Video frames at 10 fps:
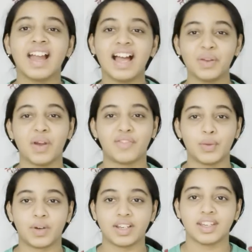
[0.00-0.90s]
Hello
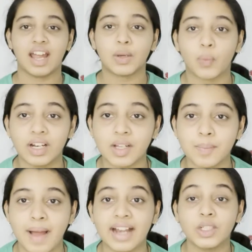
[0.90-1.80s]
everyone and
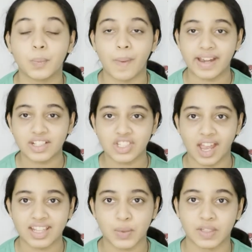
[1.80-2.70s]
welcome back to Paddock
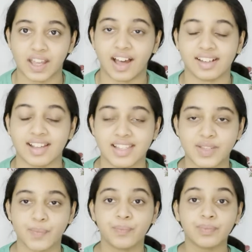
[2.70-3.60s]
Chats with
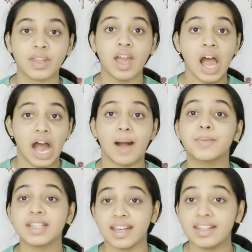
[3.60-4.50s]
RS.
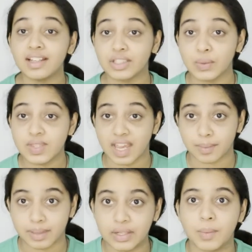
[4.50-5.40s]
I'm creating a new
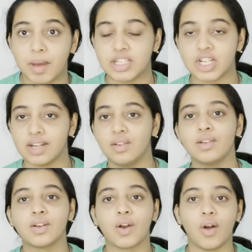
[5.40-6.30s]
segment on my
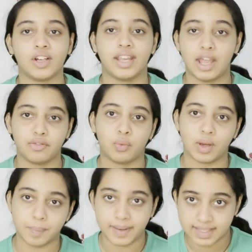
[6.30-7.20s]
channel called
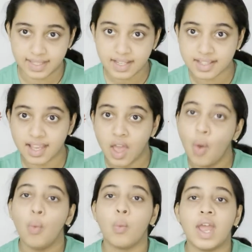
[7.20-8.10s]
F1 Basics
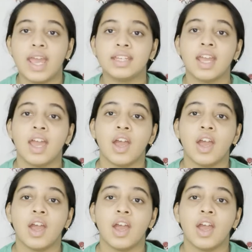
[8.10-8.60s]
where